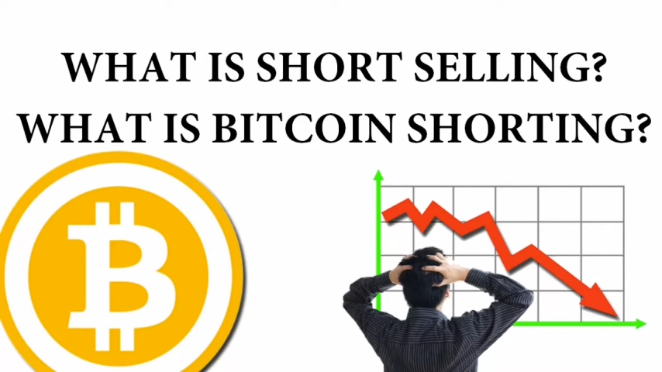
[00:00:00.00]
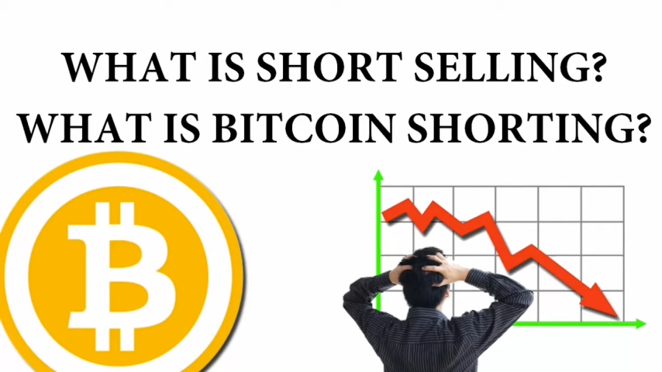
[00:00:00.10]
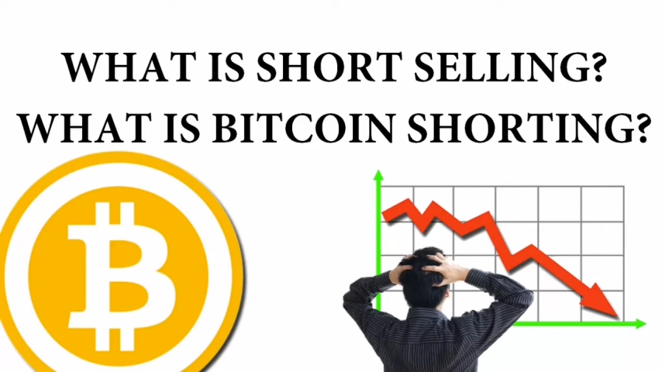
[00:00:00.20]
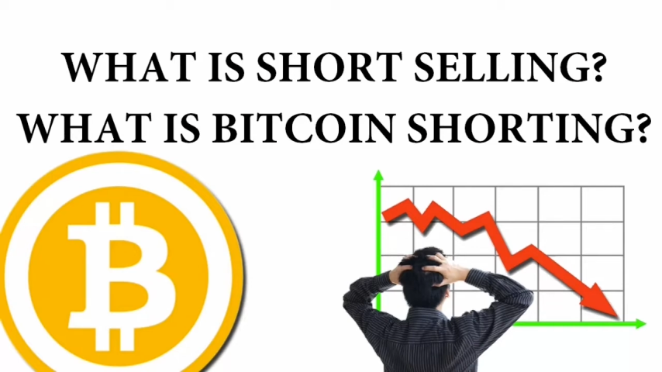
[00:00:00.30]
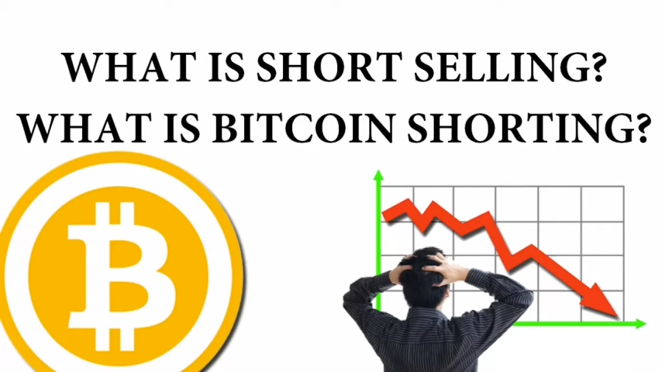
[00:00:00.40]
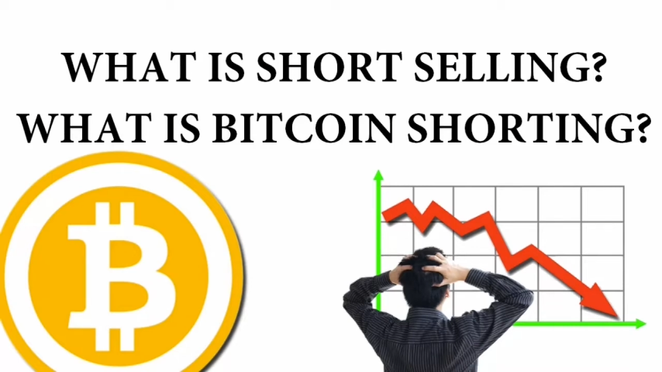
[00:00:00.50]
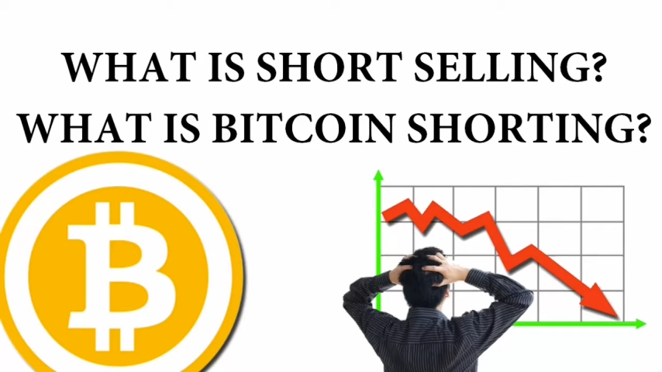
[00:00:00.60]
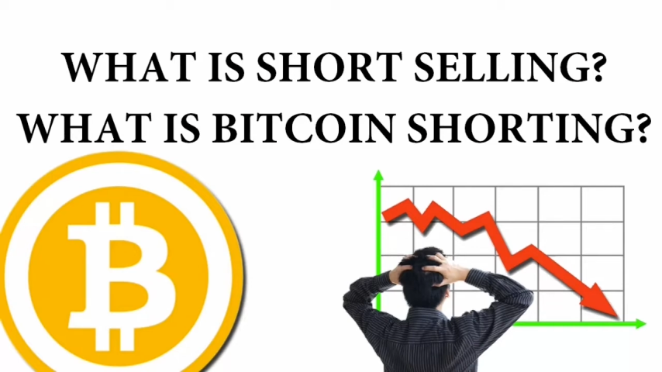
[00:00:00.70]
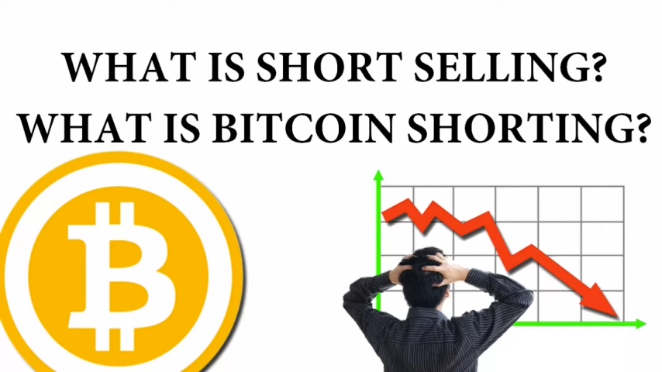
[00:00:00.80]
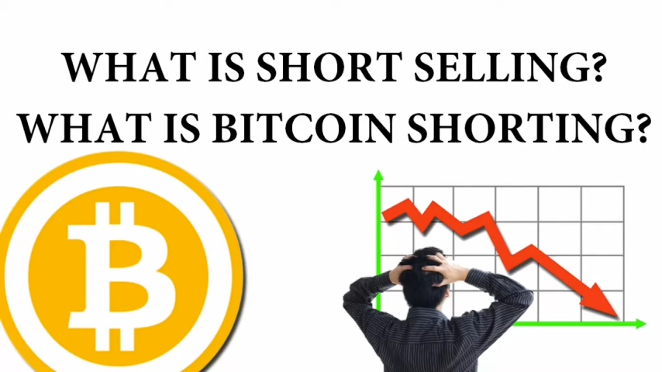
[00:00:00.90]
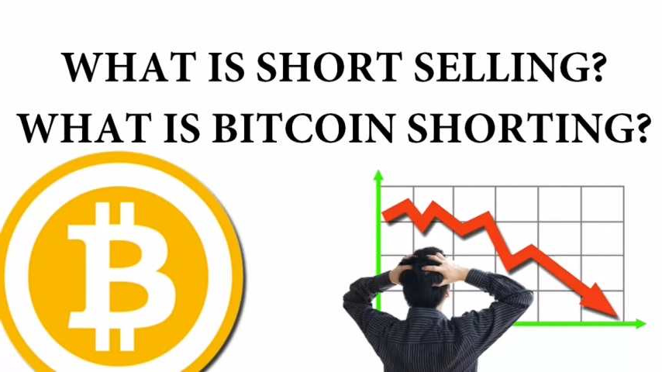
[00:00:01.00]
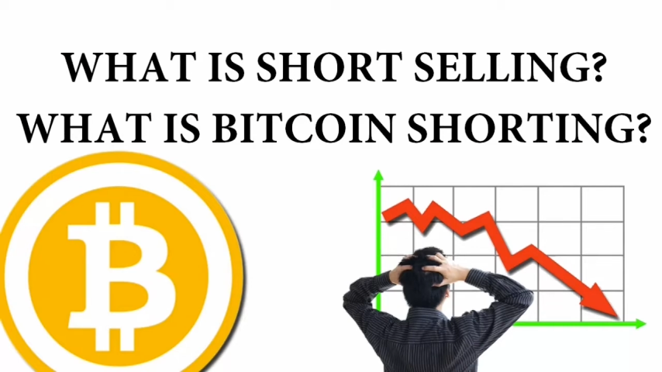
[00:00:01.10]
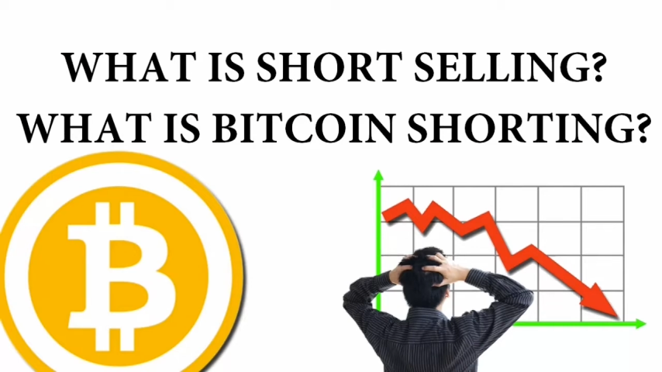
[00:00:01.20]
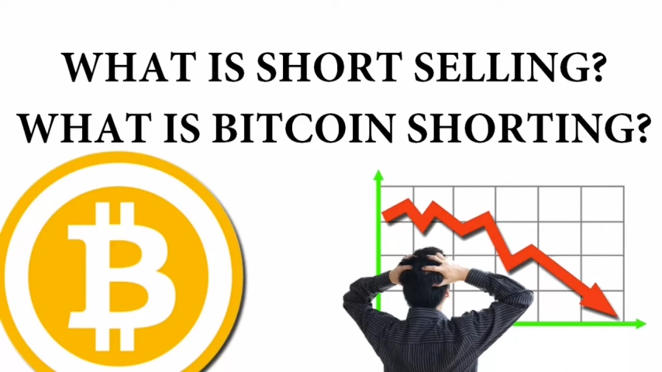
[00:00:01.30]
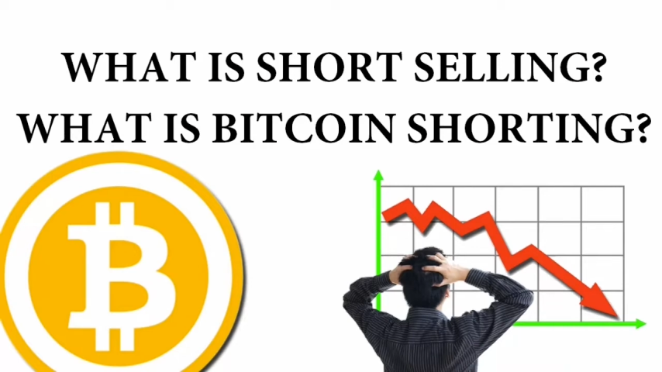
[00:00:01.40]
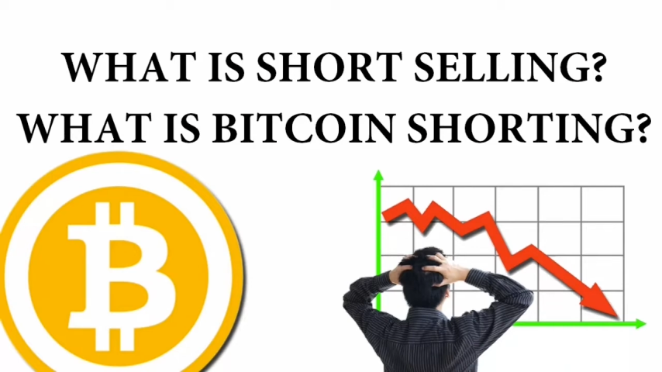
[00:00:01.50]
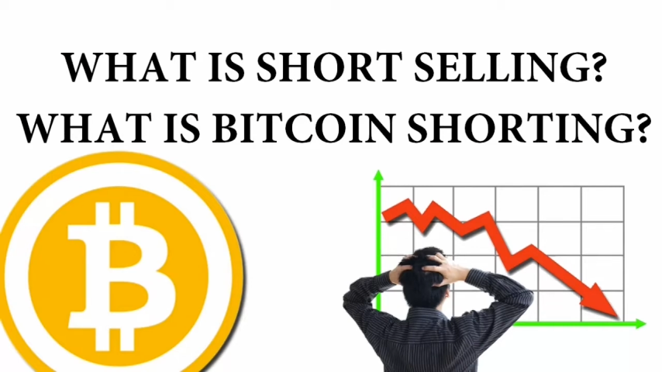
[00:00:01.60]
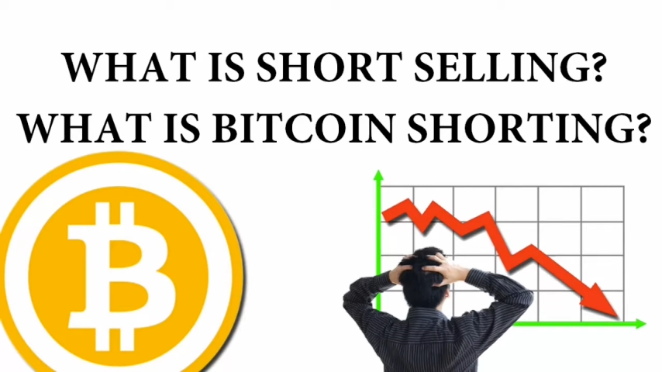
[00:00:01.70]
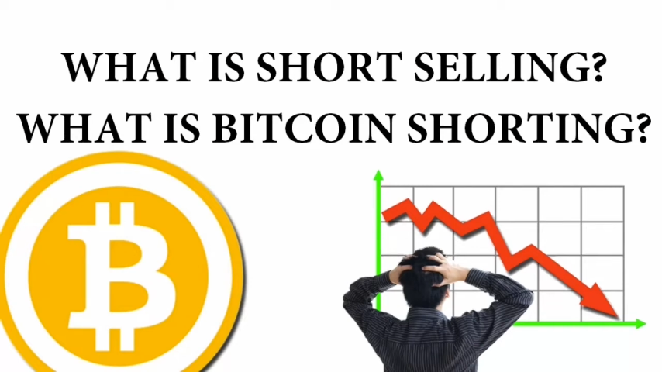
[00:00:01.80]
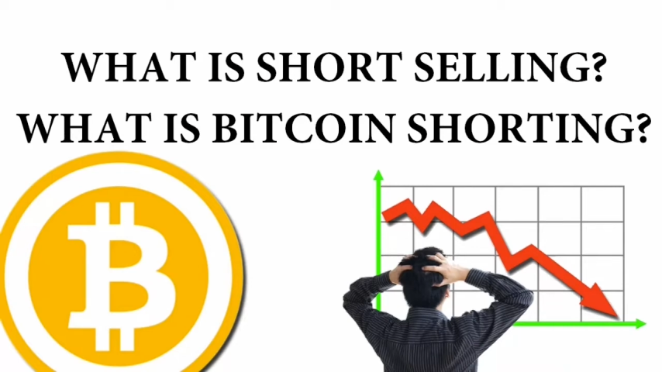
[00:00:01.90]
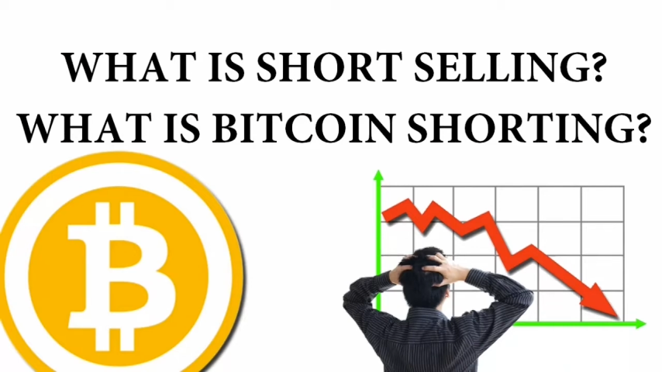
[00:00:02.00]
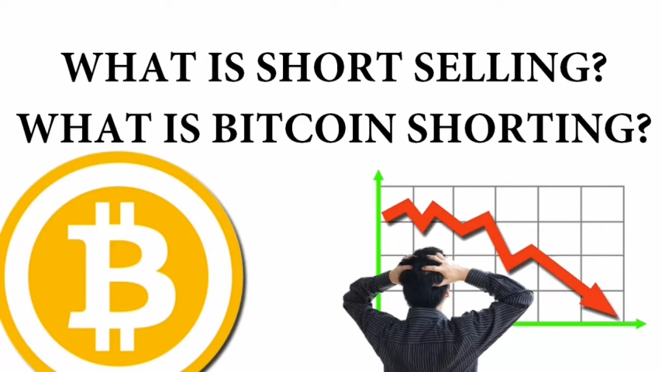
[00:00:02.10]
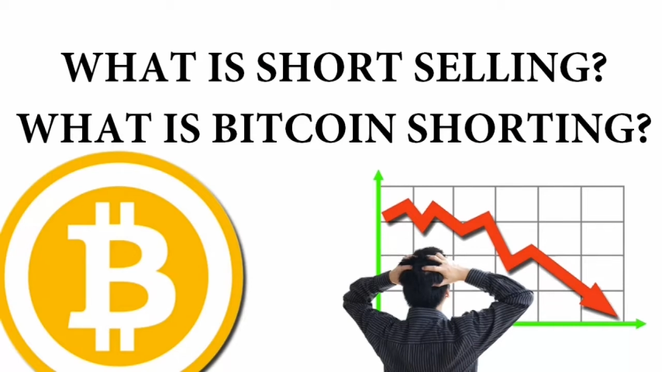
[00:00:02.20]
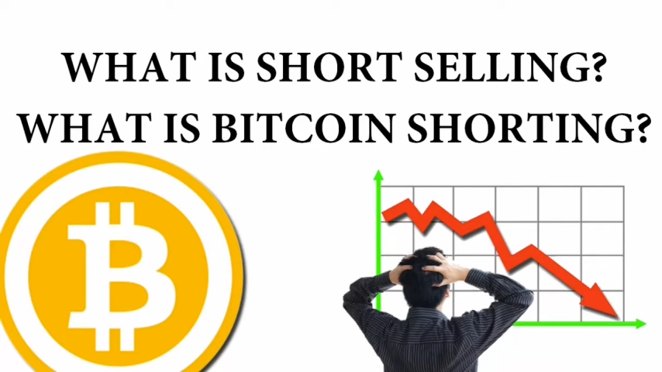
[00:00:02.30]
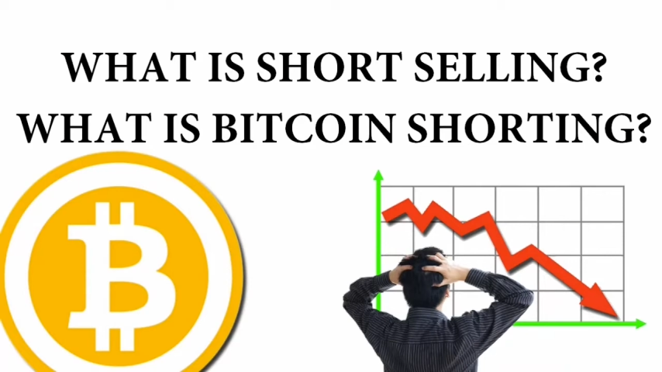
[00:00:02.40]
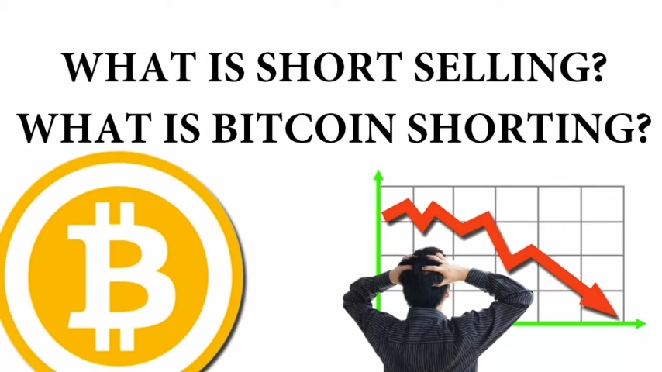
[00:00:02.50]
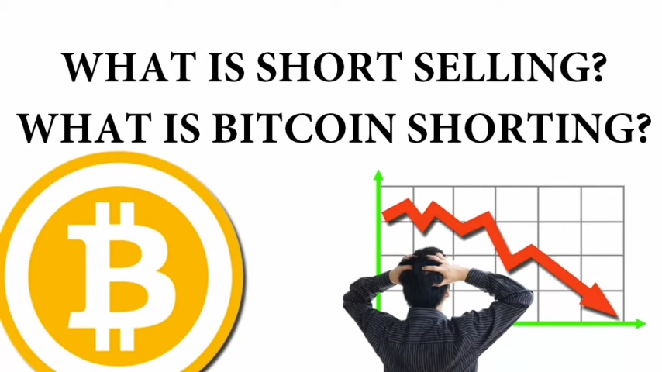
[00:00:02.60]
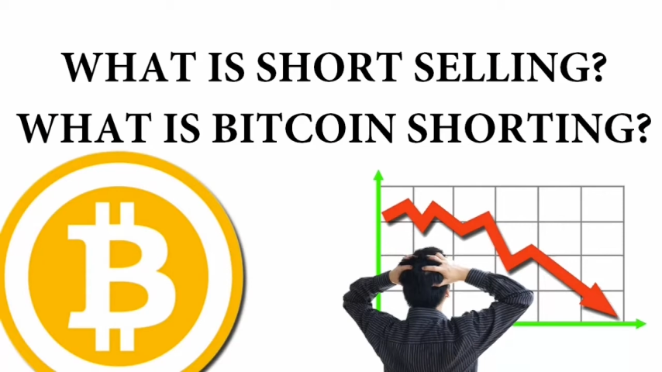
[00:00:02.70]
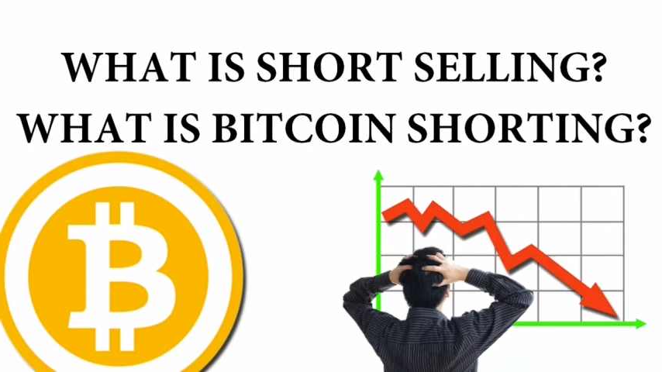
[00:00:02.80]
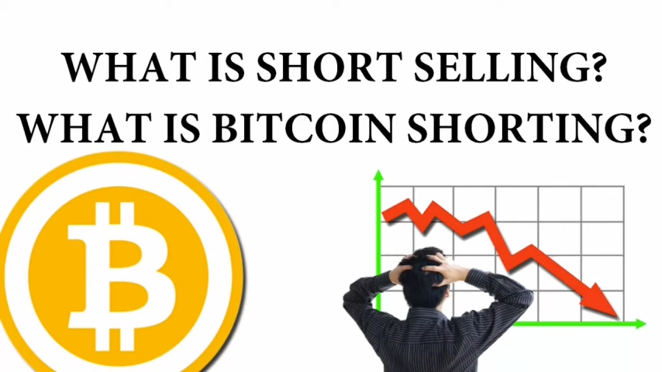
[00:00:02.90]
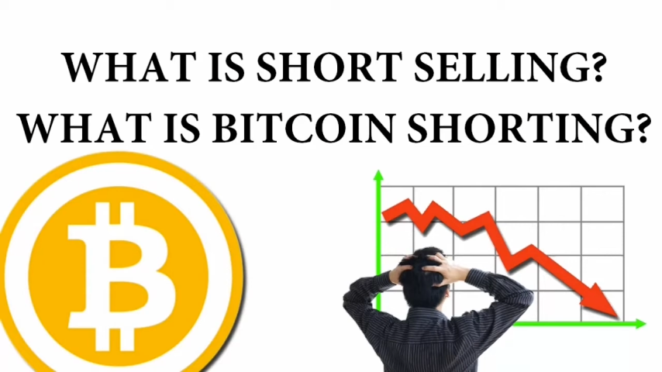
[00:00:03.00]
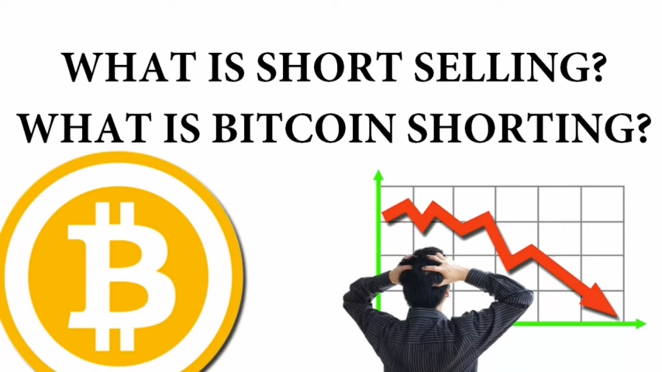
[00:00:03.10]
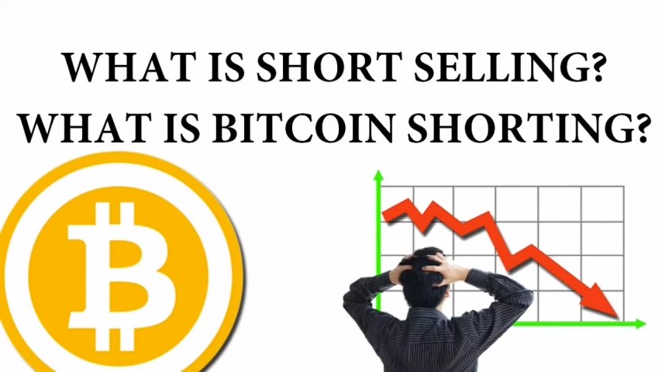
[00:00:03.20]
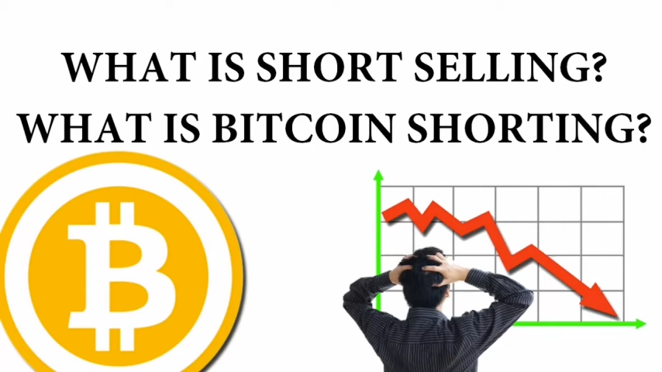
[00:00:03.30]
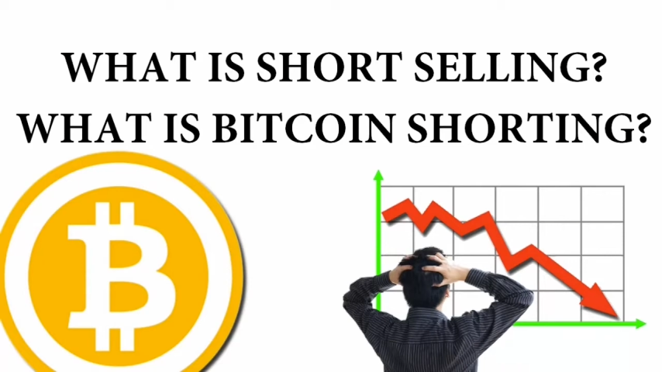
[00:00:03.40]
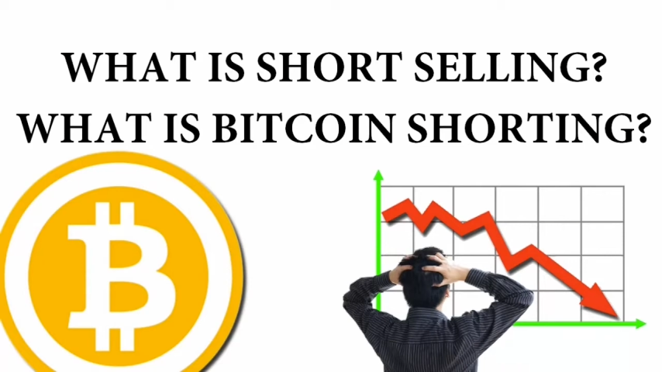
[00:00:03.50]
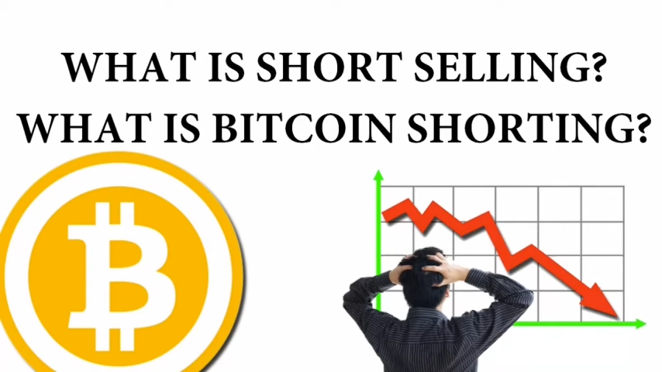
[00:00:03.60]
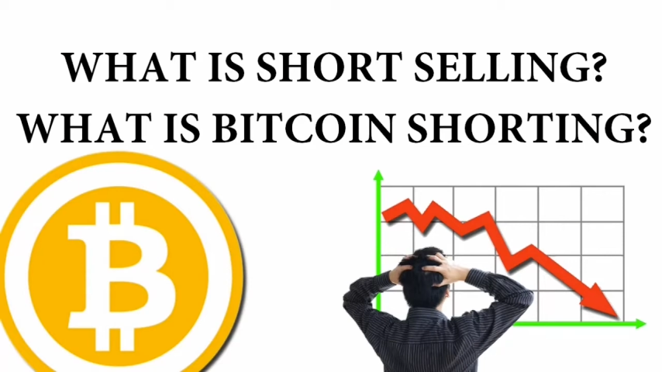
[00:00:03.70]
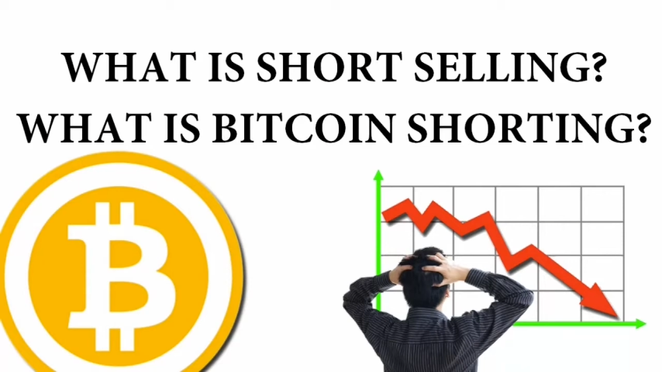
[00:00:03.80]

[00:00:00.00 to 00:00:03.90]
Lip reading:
No face is visible, so there are no lips to read.